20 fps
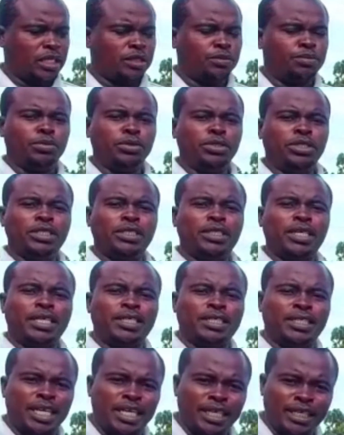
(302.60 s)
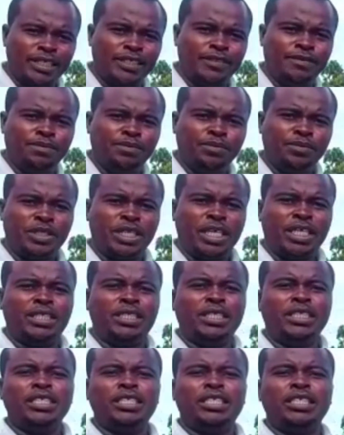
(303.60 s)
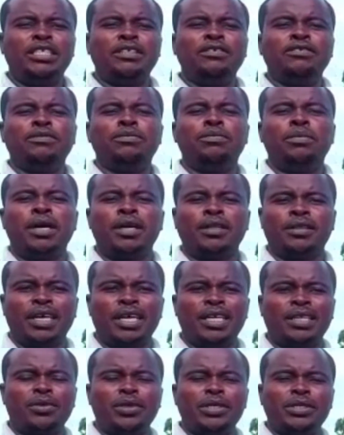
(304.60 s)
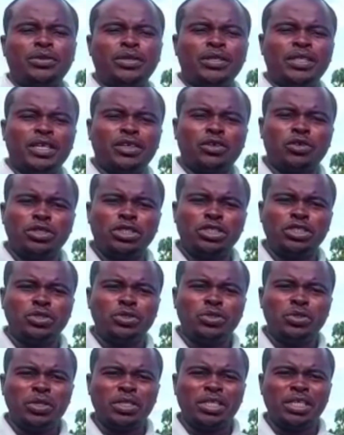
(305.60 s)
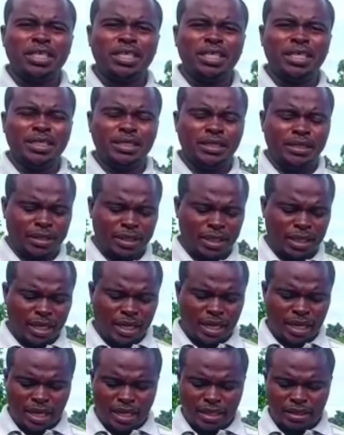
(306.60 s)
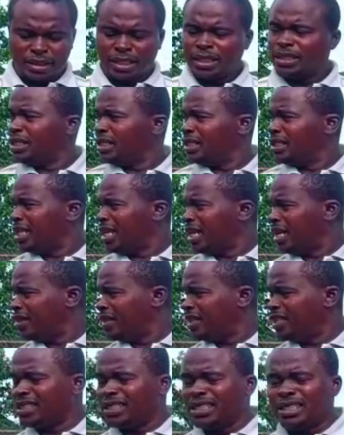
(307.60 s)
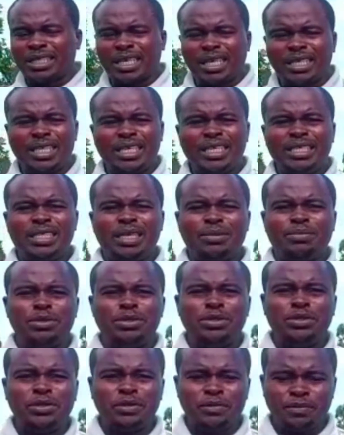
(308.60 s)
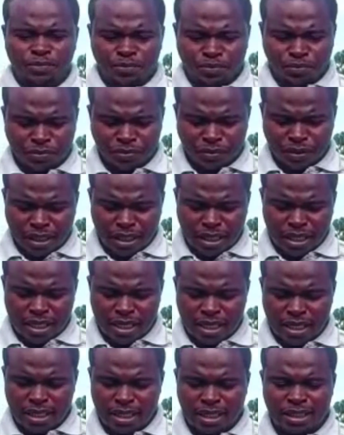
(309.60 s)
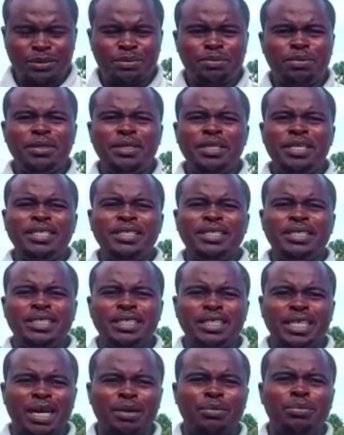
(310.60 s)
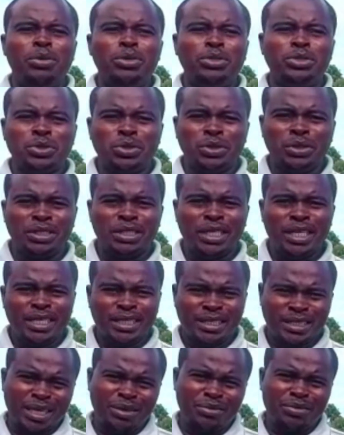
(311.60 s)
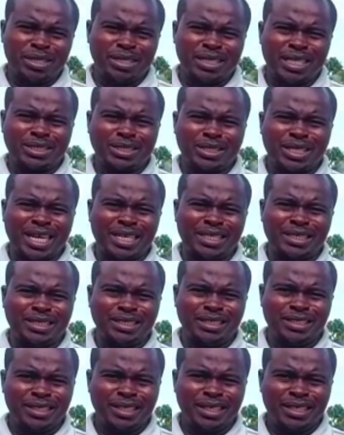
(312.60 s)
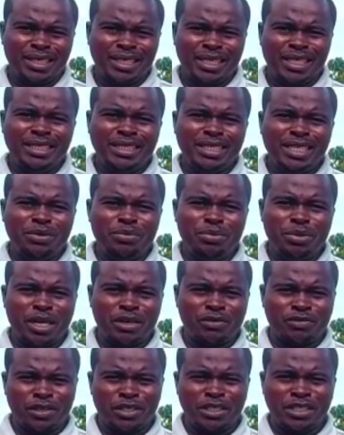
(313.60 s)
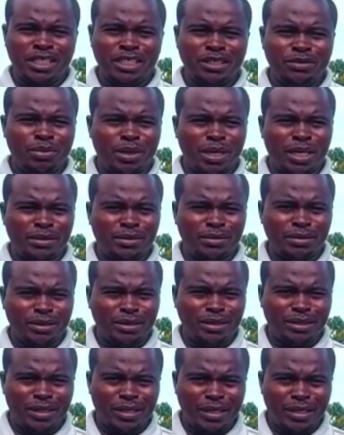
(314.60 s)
and put it aside. until it gives birth. Otherwise, when they continue knocking it, chances are that it can end up, experiencing abortion, something that can easily be avoided by